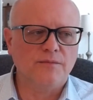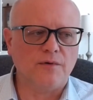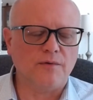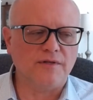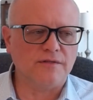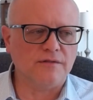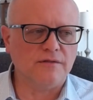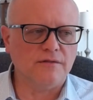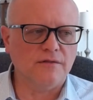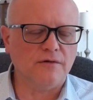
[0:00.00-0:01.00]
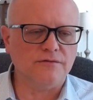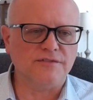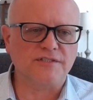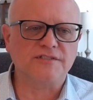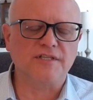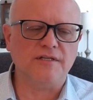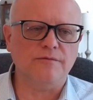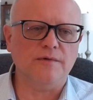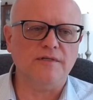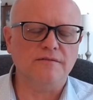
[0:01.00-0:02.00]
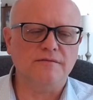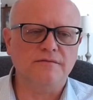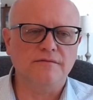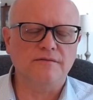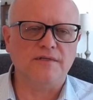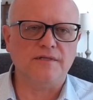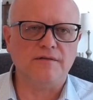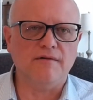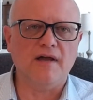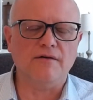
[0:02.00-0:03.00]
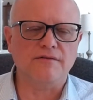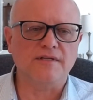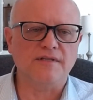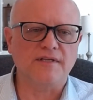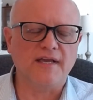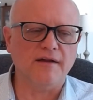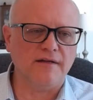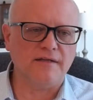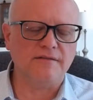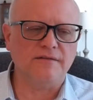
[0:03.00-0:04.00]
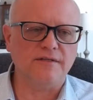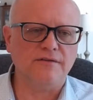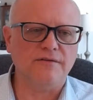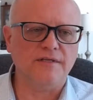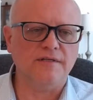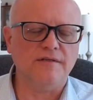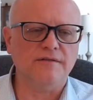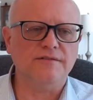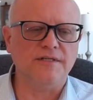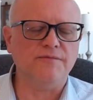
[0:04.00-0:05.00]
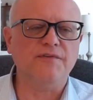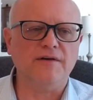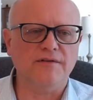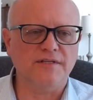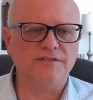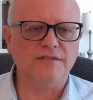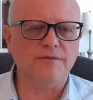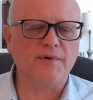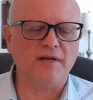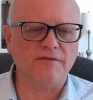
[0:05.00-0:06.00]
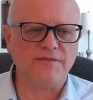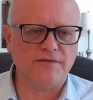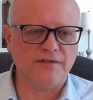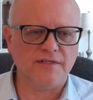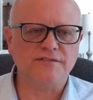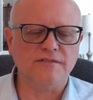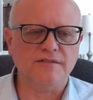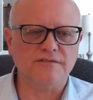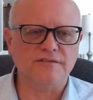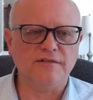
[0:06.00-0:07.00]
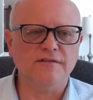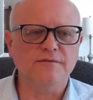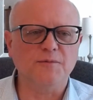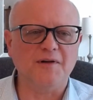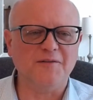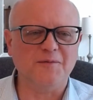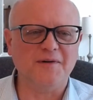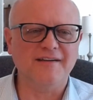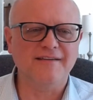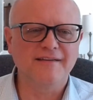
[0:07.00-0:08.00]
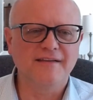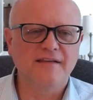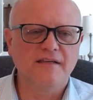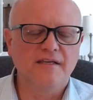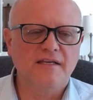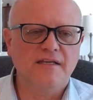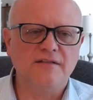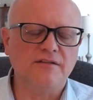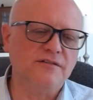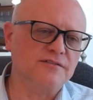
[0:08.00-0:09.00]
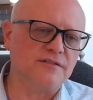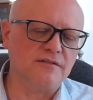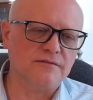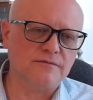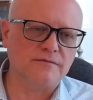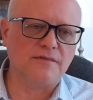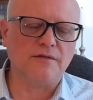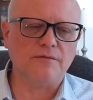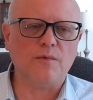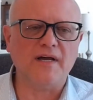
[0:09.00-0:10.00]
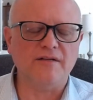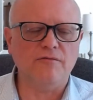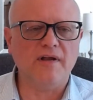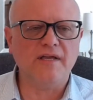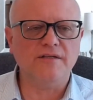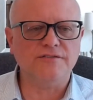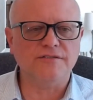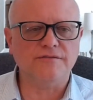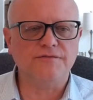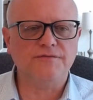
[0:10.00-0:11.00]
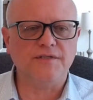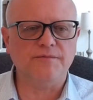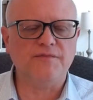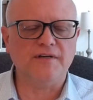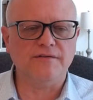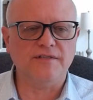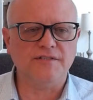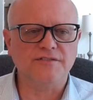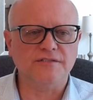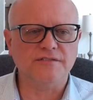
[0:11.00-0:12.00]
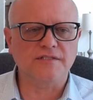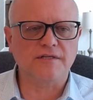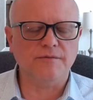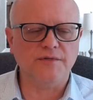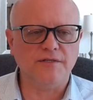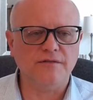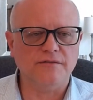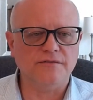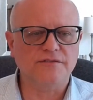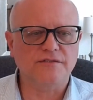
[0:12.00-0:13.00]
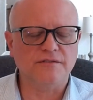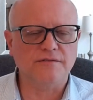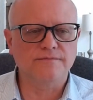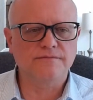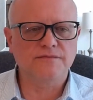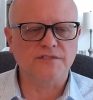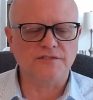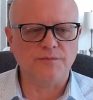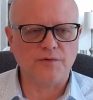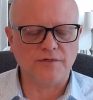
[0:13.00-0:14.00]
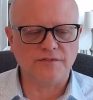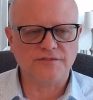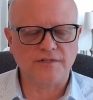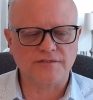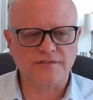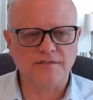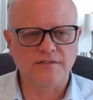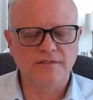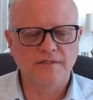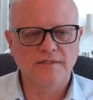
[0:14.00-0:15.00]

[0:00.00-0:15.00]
But where the loads exceed what the ground can carry, then you need a deep foundation, a pile foundation, as you're well aware. And then there's a wide range of deep foundations that can be used to support a structure.